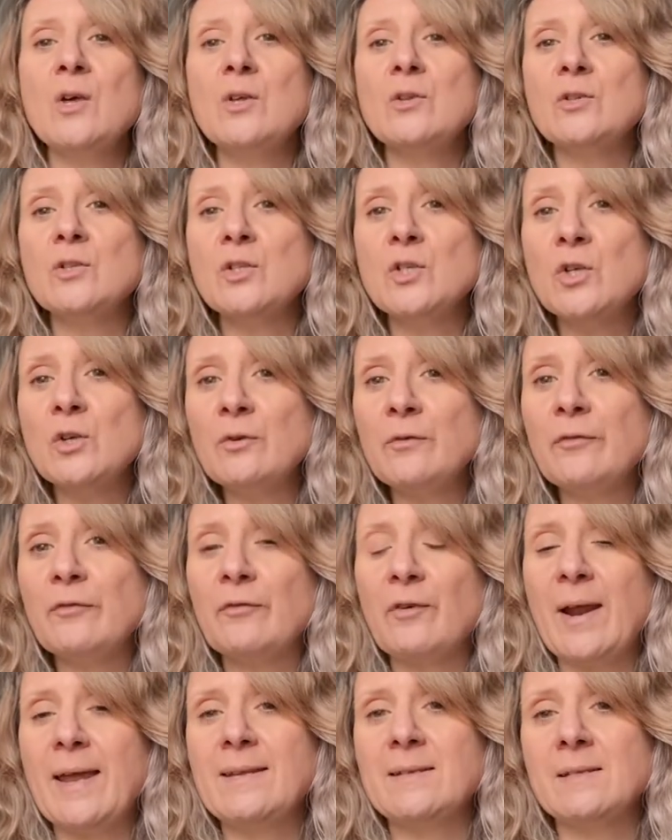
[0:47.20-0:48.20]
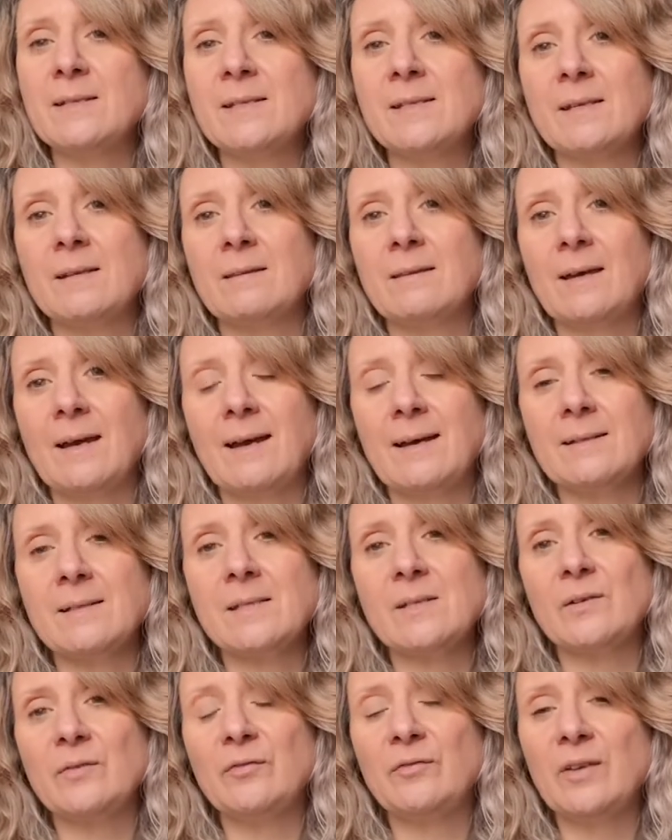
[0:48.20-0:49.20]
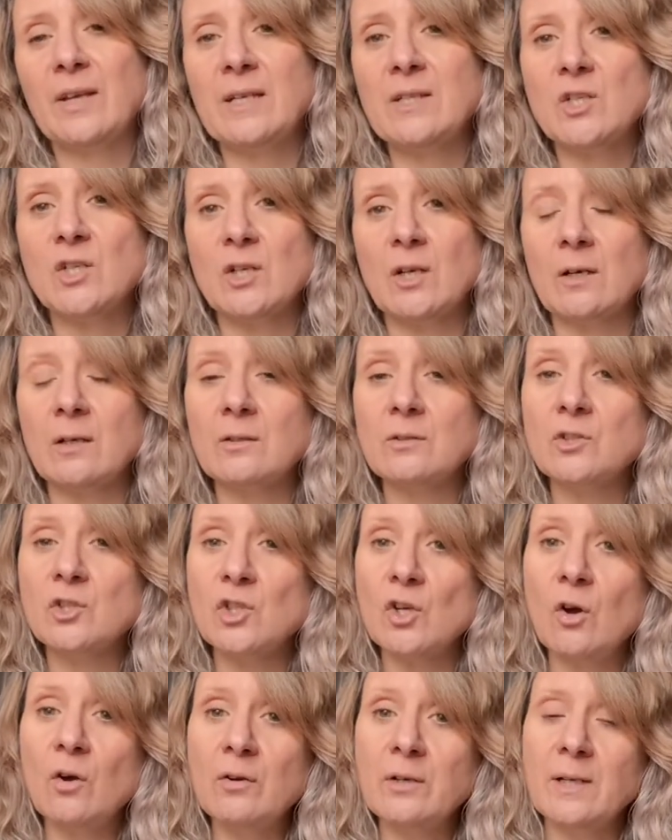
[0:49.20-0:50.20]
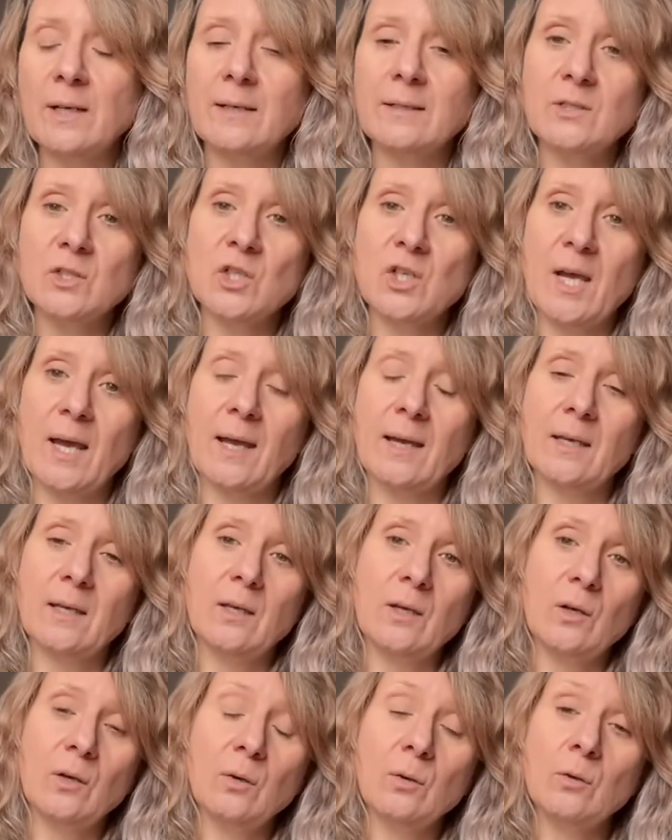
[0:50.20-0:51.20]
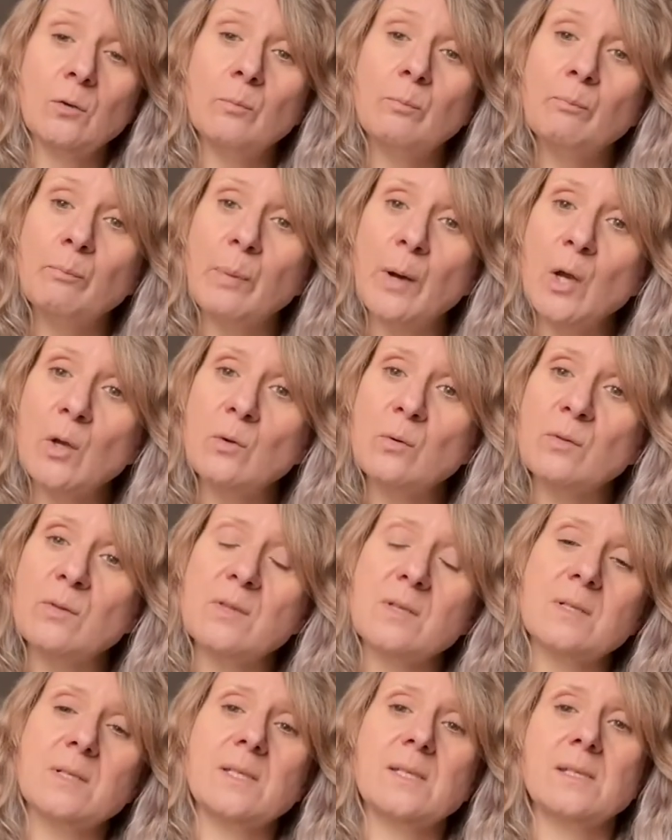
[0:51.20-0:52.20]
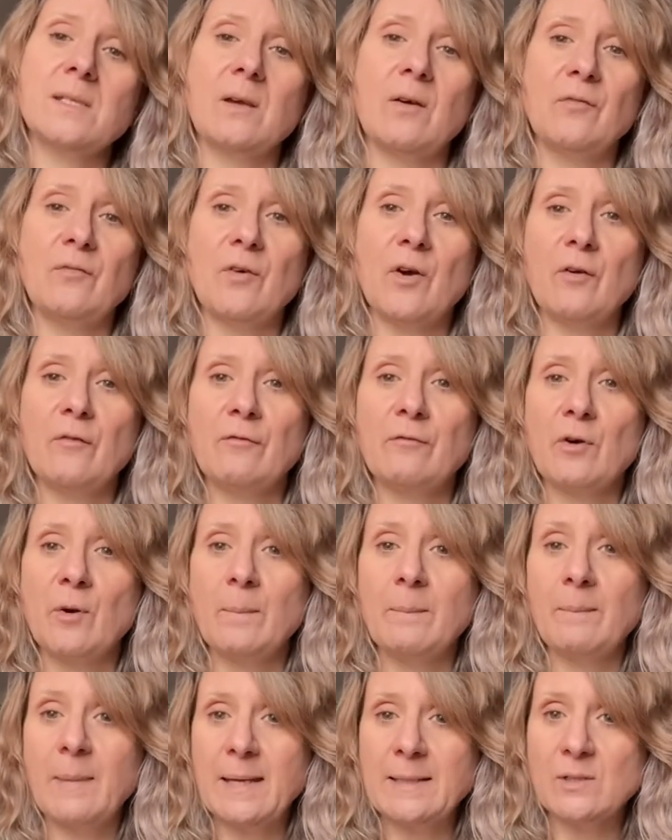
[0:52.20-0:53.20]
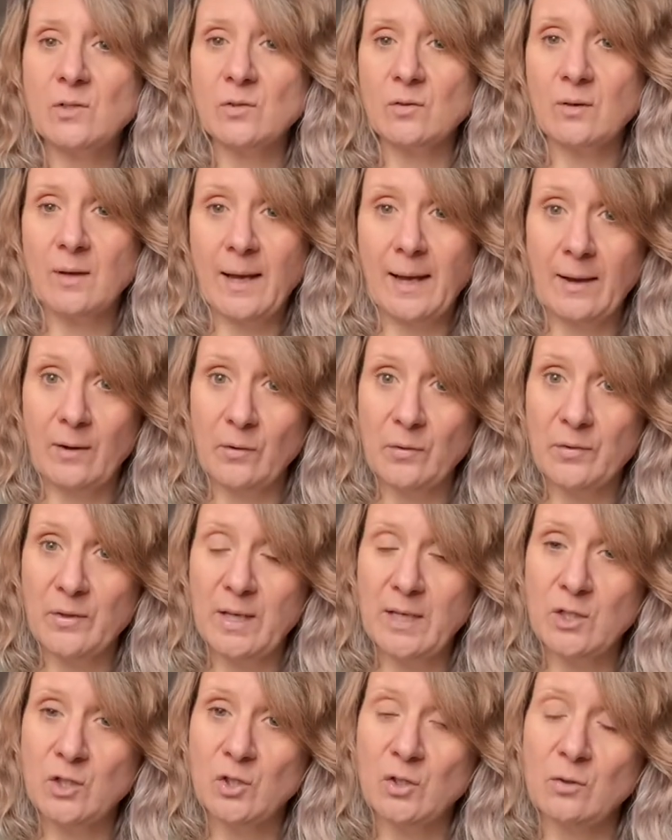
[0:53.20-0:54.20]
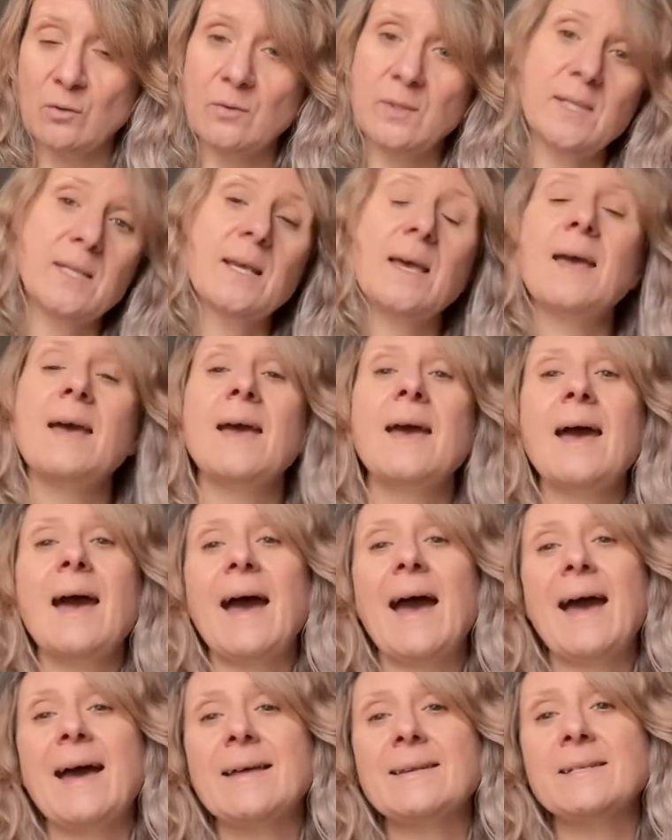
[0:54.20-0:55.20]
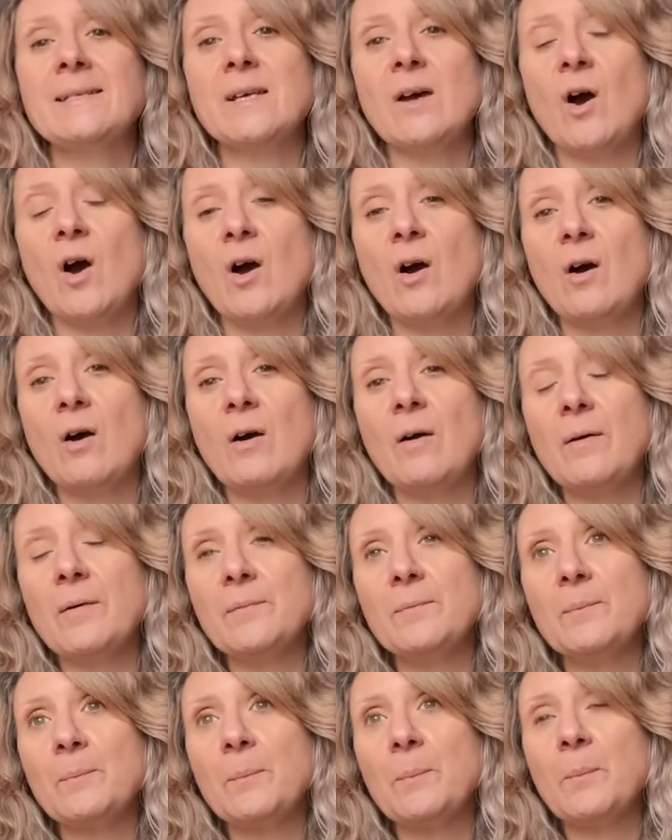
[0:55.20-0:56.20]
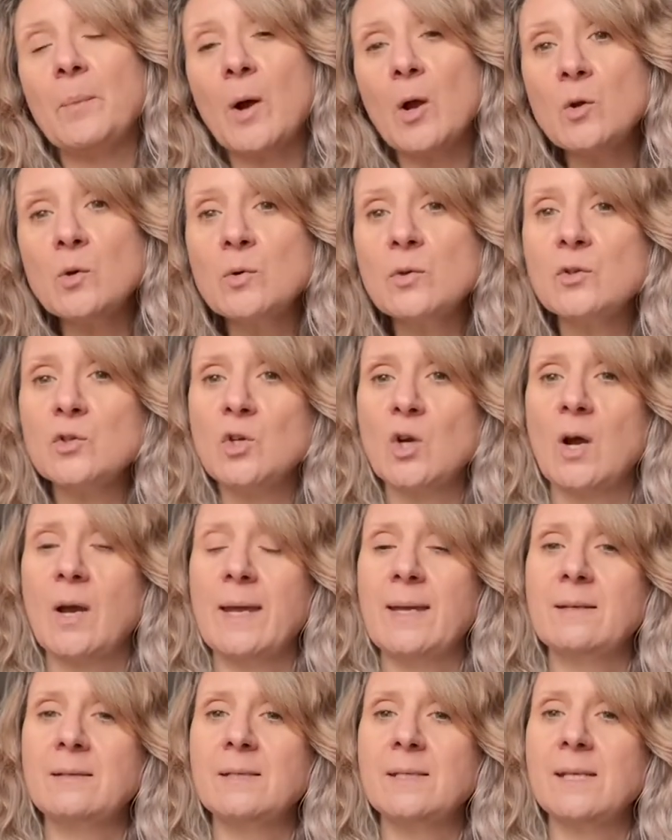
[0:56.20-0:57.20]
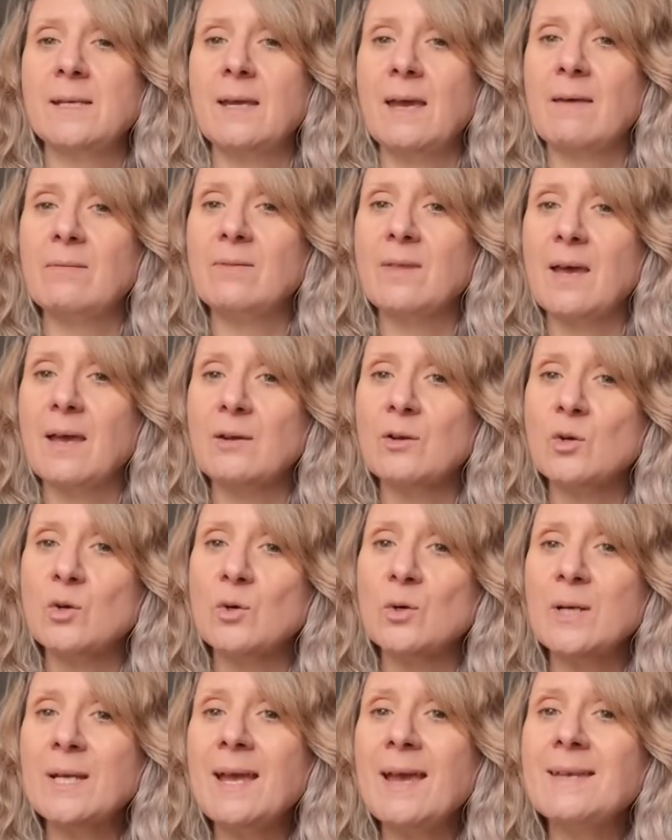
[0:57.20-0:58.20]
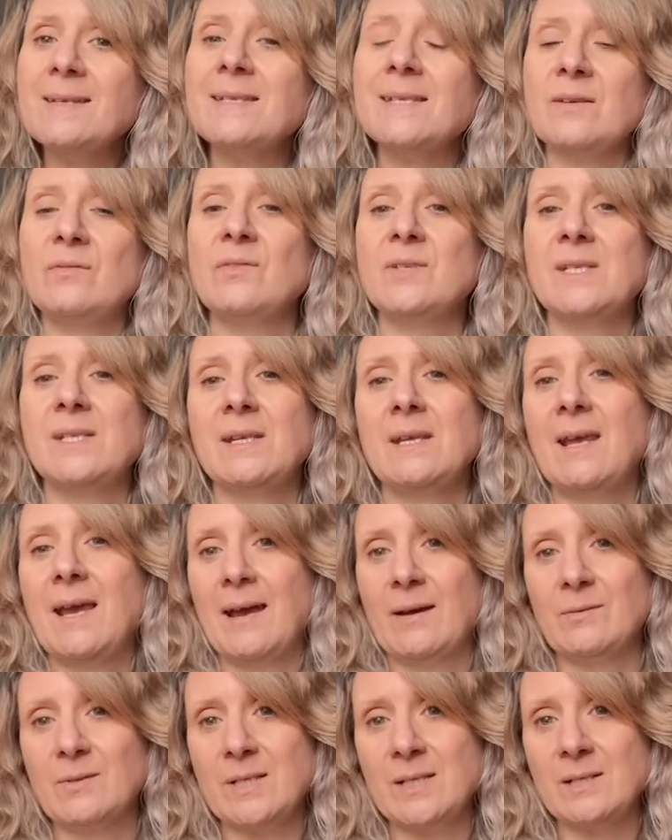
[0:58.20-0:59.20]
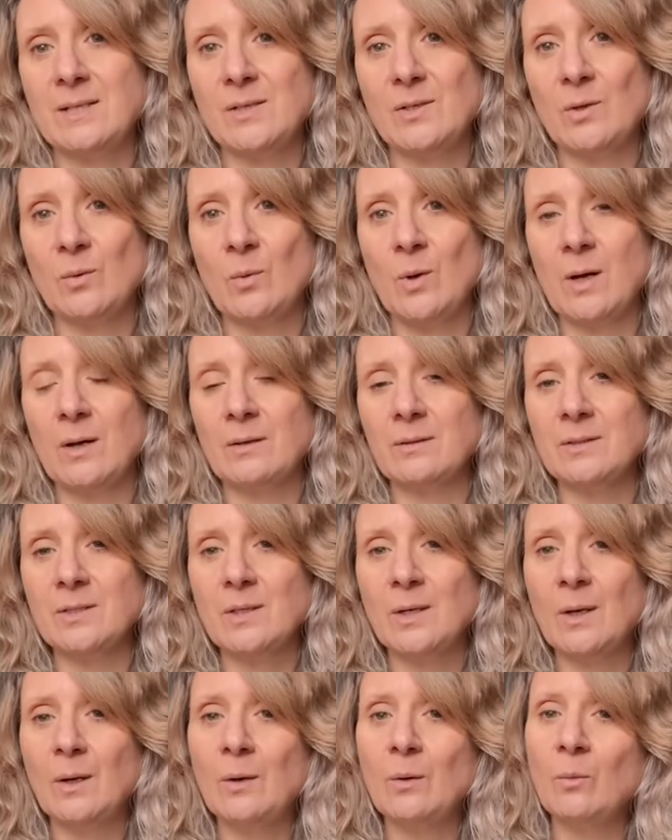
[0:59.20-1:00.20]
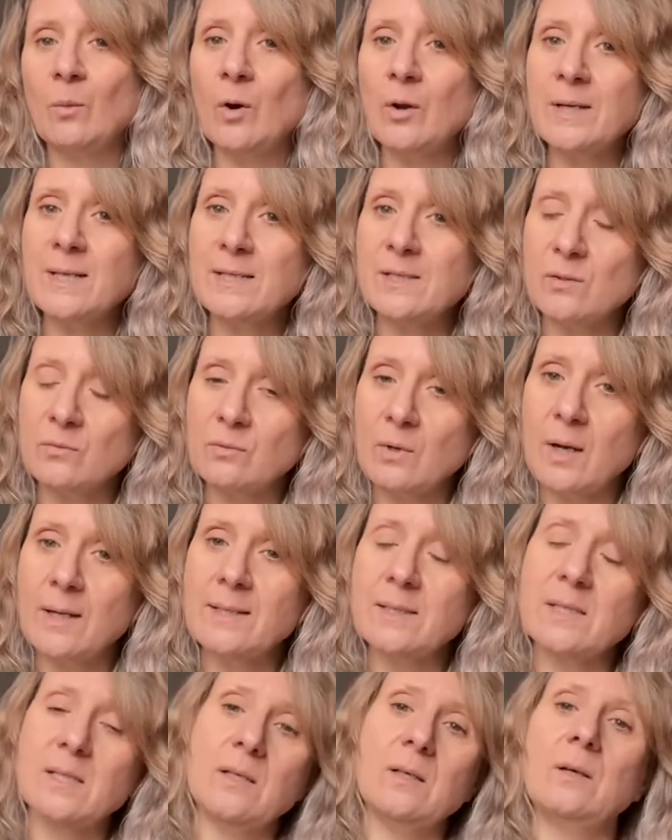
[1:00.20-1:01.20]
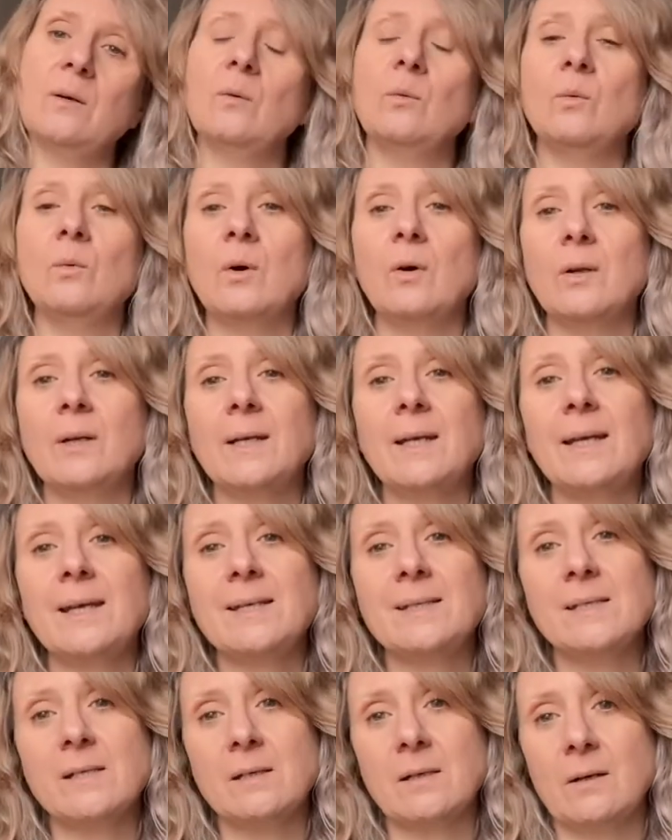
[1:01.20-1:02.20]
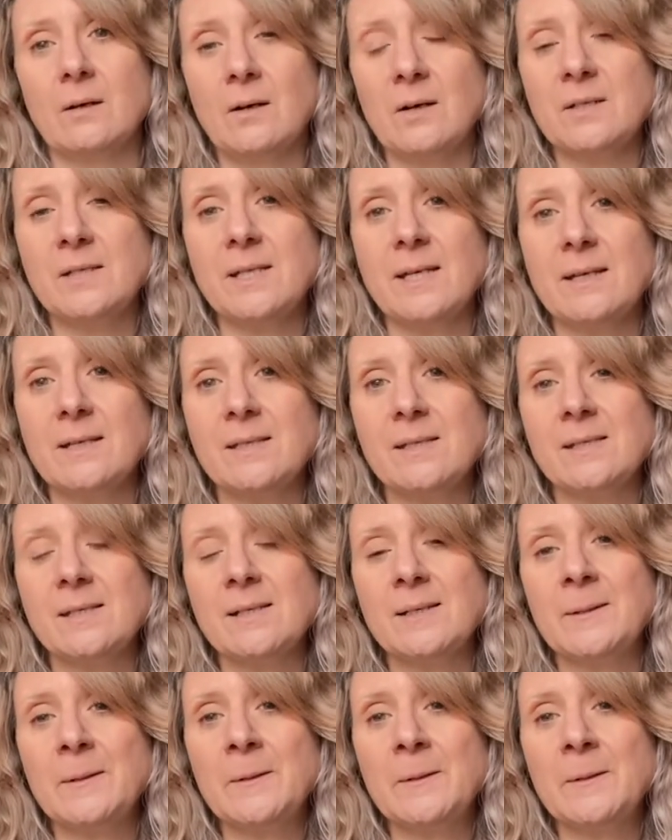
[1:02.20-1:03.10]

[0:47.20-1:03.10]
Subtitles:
the two friends that feature John and Jack, who both suffer from mental health issues and are both trying to get their creativity out into the world. One is a writer, one is an artist.